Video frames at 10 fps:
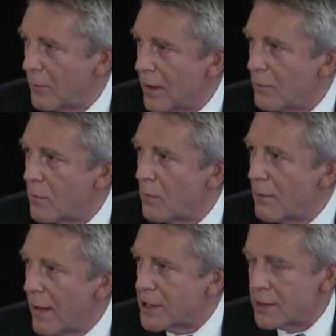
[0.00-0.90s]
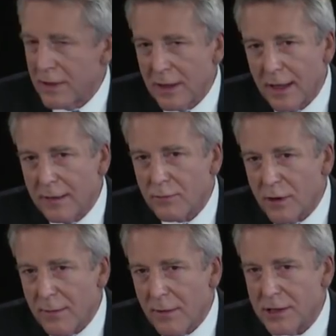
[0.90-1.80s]
We measure them in
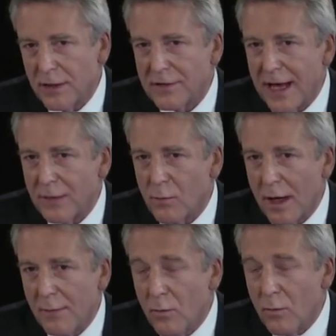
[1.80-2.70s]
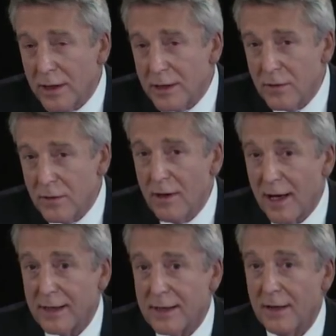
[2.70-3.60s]
pretty much in a standard way, but we do
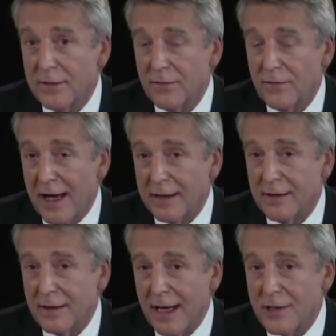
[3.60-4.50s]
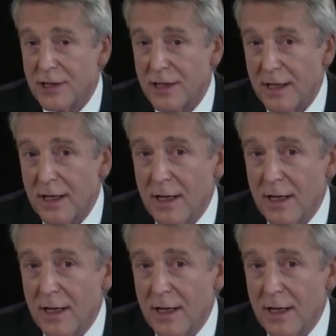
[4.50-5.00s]
recognise the fact that actually,